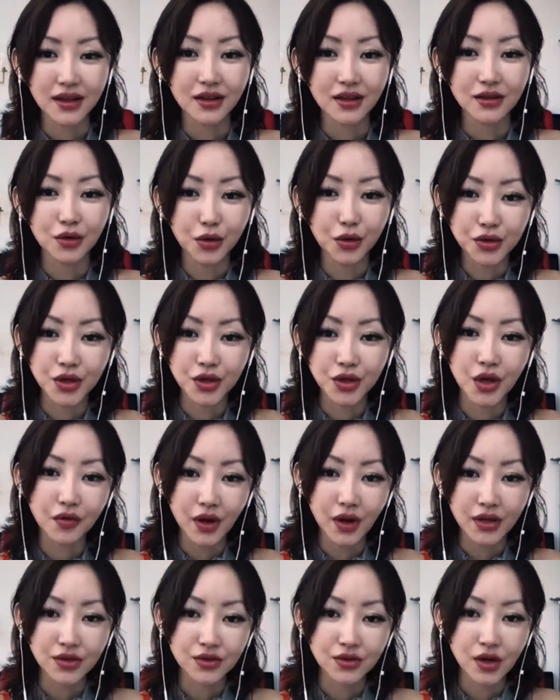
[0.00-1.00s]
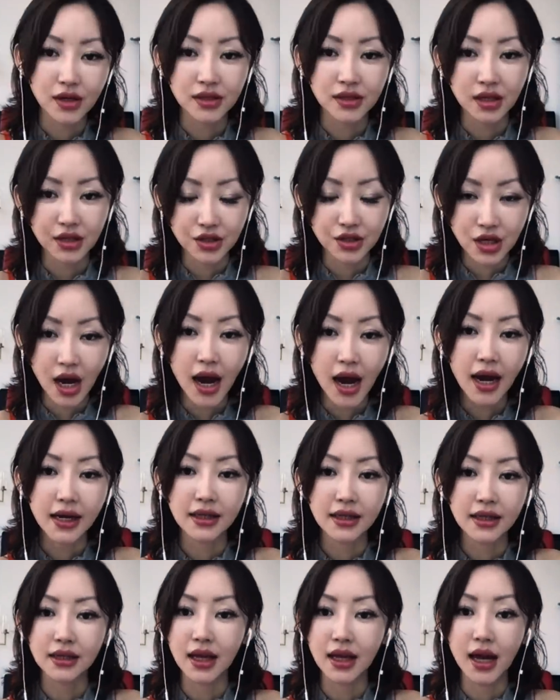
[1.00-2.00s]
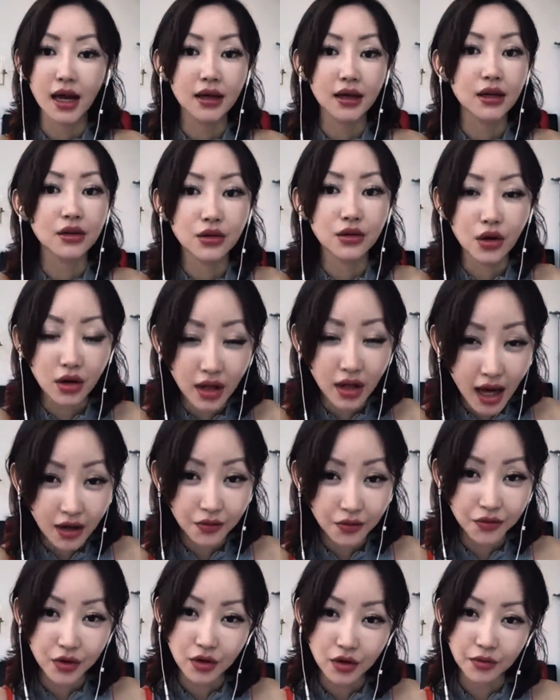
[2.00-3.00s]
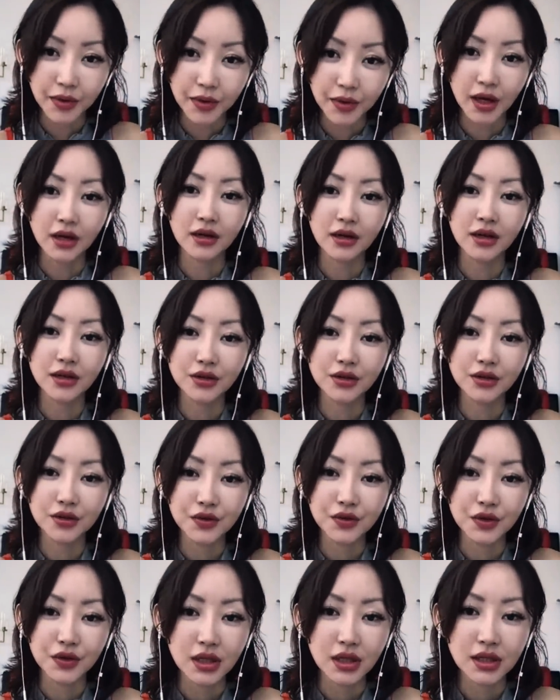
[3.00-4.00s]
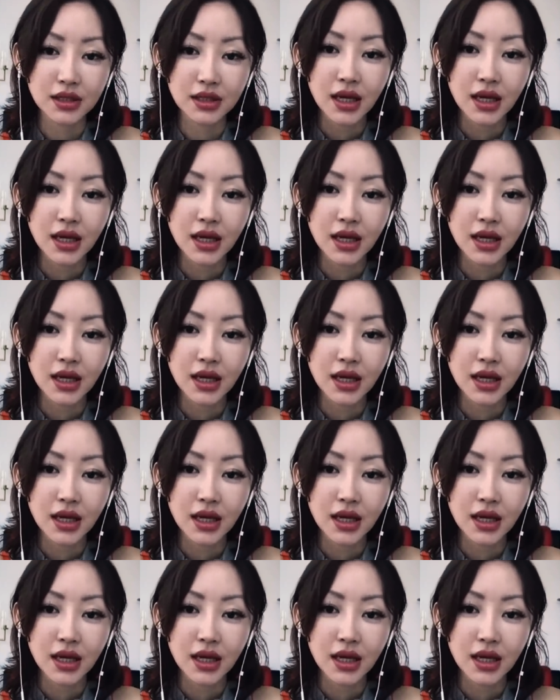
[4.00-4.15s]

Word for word: The North Korean restaurants in China, in a lot of European countries,